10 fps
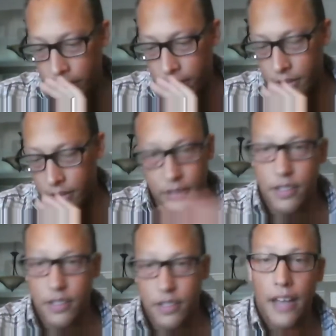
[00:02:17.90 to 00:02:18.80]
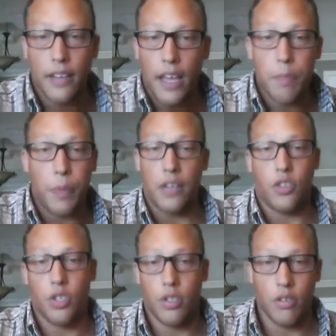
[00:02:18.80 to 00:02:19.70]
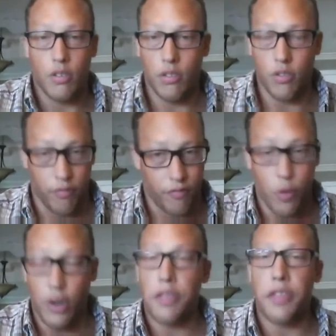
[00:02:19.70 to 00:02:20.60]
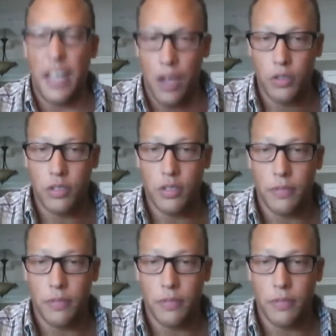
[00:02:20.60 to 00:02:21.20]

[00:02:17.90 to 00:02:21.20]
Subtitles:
this is not a pitch for anything else,